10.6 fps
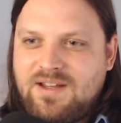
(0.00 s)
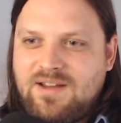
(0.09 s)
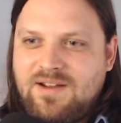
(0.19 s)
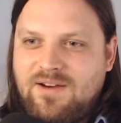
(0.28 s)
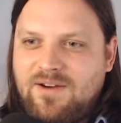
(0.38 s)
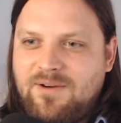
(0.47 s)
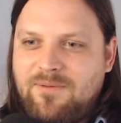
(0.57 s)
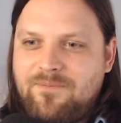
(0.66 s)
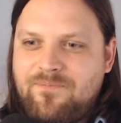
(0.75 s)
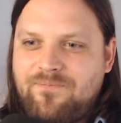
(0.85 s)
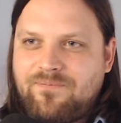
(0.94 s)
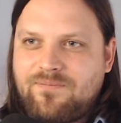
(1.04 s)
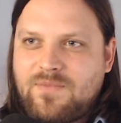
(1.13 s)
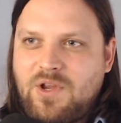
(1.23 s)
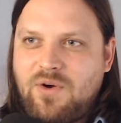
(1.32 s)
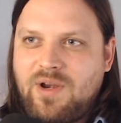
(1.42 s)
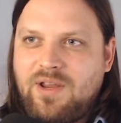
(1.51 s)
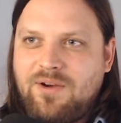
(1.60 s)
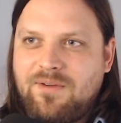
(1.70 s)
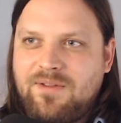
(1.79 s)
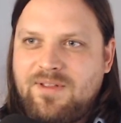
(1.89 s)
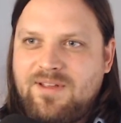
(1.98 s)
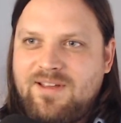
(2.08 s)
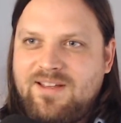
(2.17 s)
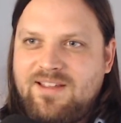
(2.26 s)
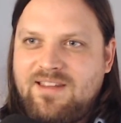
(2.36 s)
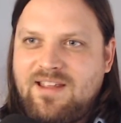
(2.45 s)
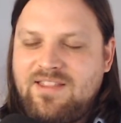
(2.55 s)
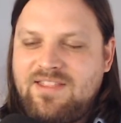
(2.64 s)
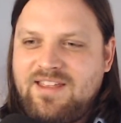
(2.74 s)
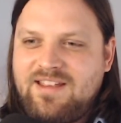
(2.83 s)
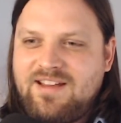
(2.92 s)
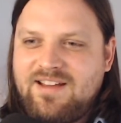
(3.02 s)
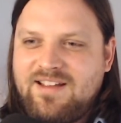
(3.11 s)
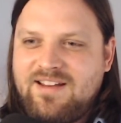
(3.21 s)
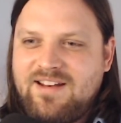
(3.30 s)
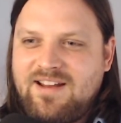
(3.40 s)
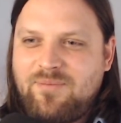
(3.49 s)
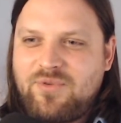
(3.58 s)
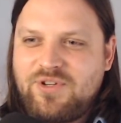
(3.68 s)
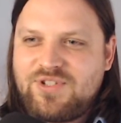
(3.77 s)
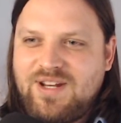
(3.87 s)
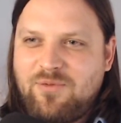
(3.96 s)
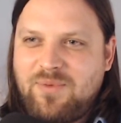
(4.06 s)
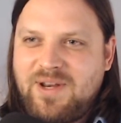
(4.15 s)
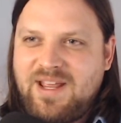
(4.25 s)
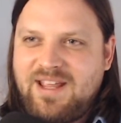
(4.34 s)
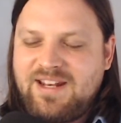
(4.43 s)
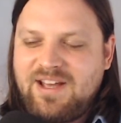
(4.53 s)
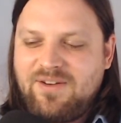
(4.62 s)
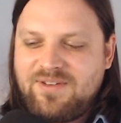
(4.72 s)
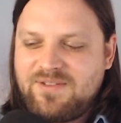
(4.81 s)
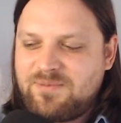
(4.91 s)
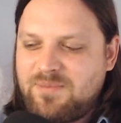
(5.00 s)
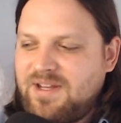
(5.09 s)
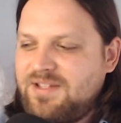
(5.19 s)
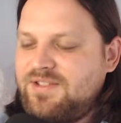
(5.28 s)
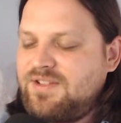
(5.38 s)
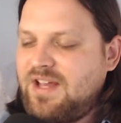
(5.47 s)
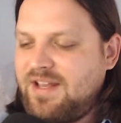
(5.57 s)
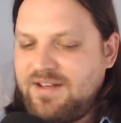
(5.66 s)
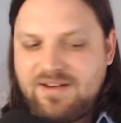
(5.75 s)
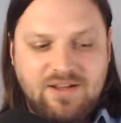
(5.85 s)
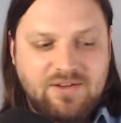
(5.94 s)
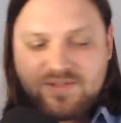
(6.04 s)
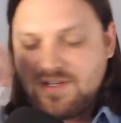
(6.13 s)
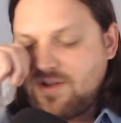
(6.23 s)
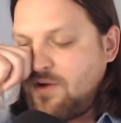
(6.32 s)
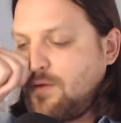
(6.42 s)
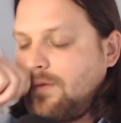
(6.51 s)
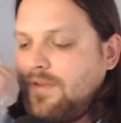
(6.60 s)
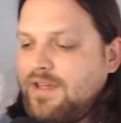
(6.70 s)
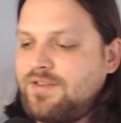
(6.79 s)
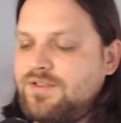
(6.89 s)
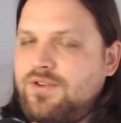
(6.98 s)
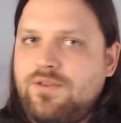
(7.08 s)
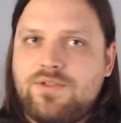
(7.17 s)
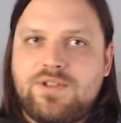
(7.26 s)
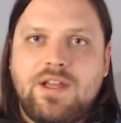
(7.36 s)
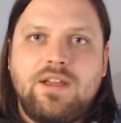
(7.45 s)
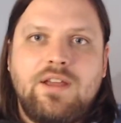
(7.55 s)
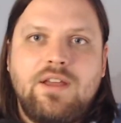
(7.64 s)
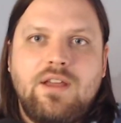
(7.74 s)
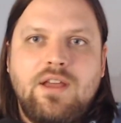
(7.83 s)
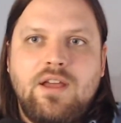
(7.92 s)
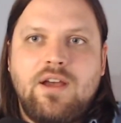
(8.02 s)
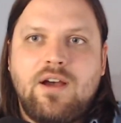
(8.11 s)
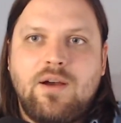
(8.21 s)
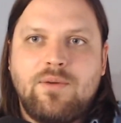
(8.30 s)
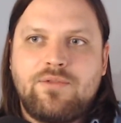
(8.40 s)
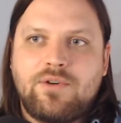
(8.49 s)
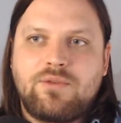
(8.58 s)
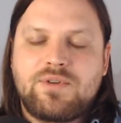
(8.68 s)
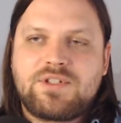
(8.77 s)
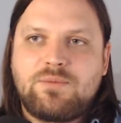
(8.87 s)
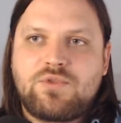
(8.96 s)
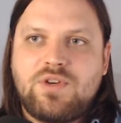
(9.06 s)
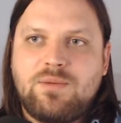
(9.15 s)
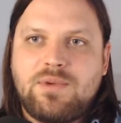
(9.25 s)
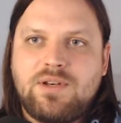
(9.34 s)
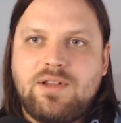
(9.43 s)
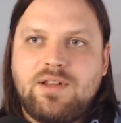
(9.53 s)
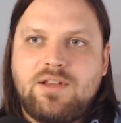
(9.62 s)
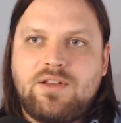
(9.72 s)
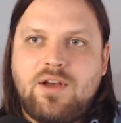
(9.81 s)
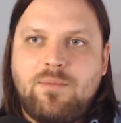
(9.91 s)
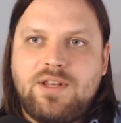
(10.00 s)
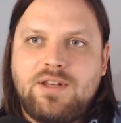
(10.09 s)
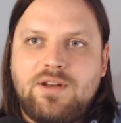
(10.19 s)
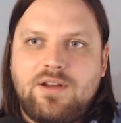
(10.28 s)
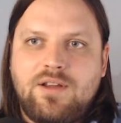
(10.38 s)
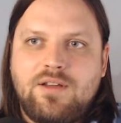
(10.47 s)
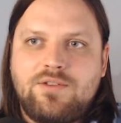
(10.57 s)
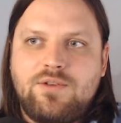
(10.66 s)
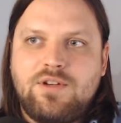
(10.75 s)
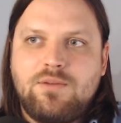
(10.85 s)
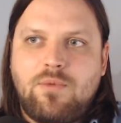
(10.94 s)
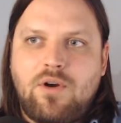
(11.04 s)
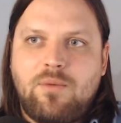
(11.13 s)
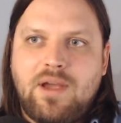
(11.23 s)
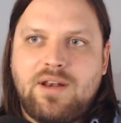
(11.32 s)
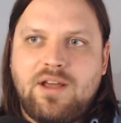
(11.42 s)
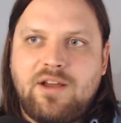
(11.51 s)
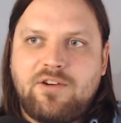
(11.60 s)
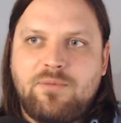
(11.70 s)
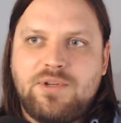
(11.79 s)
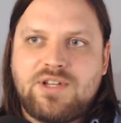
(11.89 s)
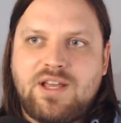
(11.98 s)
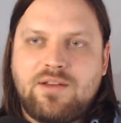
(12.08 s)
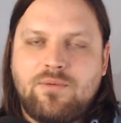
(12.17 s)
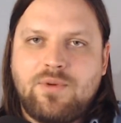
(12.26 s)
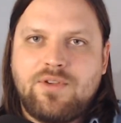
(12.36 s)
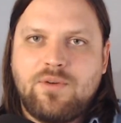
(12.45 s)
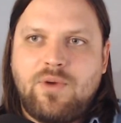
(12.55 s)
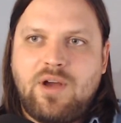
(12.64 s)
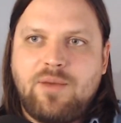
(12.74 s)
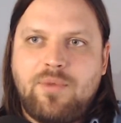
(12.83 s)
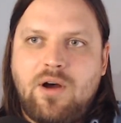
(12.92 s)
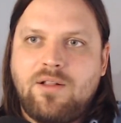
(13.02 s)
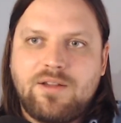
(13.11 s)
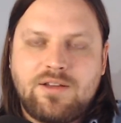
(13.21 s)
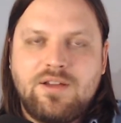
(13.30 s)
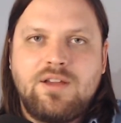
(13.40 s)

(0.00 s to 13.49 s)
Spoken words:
all right, y'all. I think I appreciate everybody hanging out, and it's been nice chatting. I'll see y'all next Tuesday. For a Griscom stream, and come in and tune in tomorrow. Matt and I are going to be chatting with Ryan Pollock,